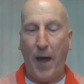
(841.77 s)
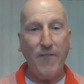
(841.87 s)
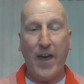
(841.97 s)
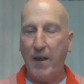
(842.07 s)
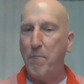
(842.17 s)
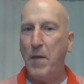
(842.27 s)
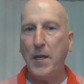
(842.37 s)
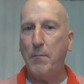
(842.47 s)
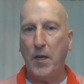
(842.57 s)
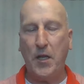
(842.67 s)
I've had it
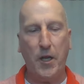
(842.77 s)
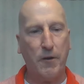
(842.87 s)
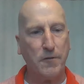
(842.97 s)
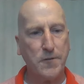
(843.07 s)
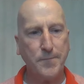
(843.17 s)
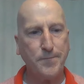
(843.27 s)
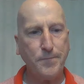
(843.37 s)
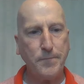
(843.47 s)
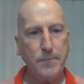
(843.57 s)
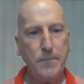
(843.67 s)
many, many years,
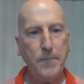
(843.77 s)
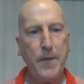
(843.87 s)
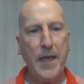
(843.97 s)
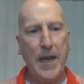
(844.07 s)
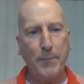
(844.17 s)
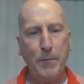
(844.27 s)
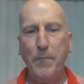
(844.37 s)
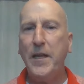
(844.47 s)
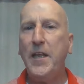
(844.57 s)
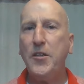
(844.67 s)
and I've been
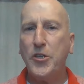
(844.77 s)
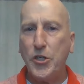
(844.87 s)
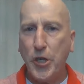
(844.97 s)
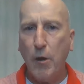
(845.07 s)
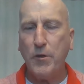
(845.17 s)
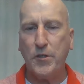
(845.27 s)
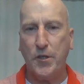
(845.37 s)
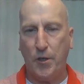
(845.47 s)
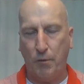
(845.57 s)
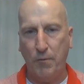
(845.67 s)
meaning to show it to
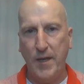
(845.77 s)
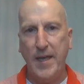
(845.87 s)
you,